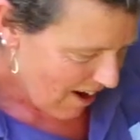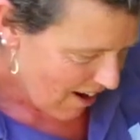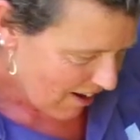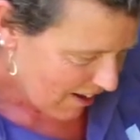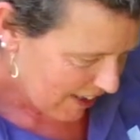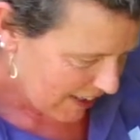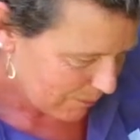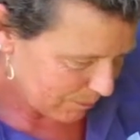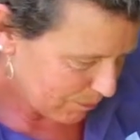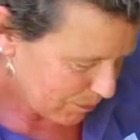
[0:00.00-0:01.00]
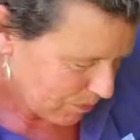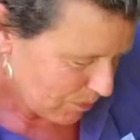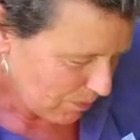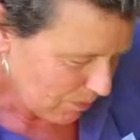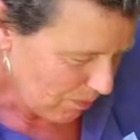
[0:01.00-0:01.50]
I'm
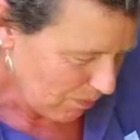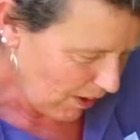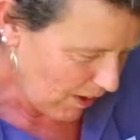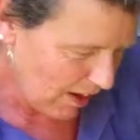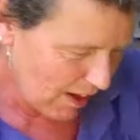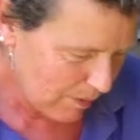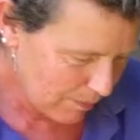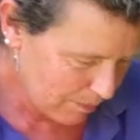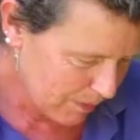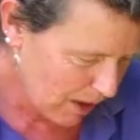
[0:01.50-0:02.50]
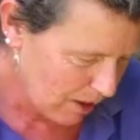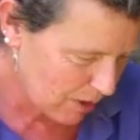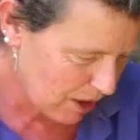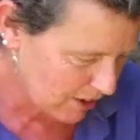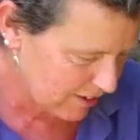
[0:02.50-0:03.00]

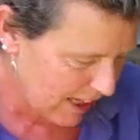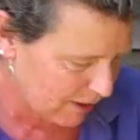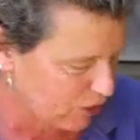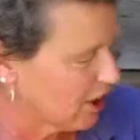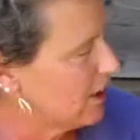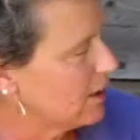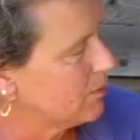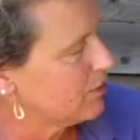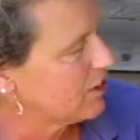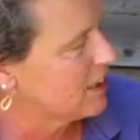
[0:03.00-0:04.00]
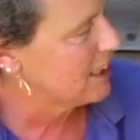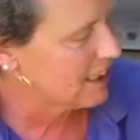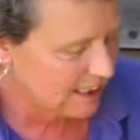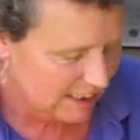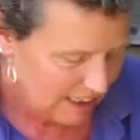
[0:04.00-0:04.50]
going to have Jacob for a
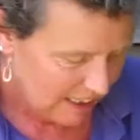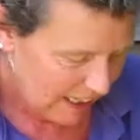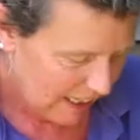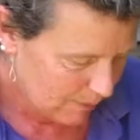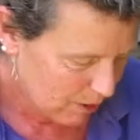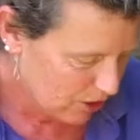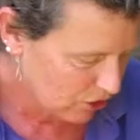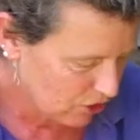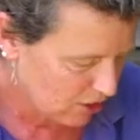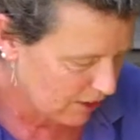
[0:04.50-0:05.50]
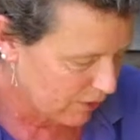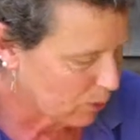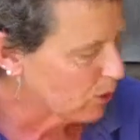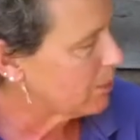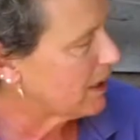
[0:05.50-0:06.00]
year, and I'm going to give him
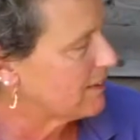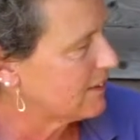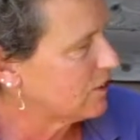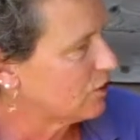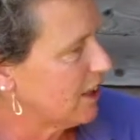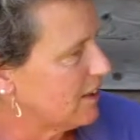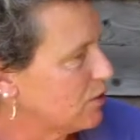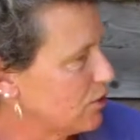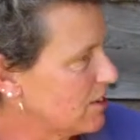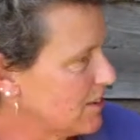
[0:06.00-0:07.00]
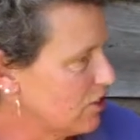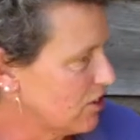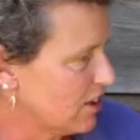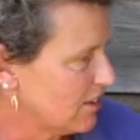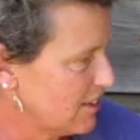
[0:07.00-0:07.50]
all the basic training, all the
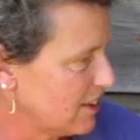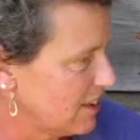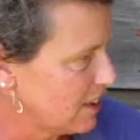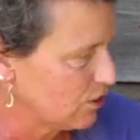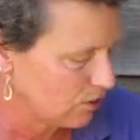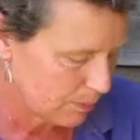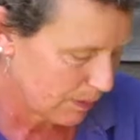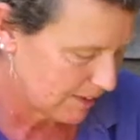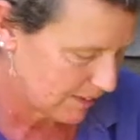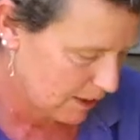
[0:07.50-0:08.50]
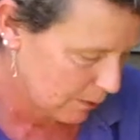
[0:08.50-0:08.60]
socialising and all the basic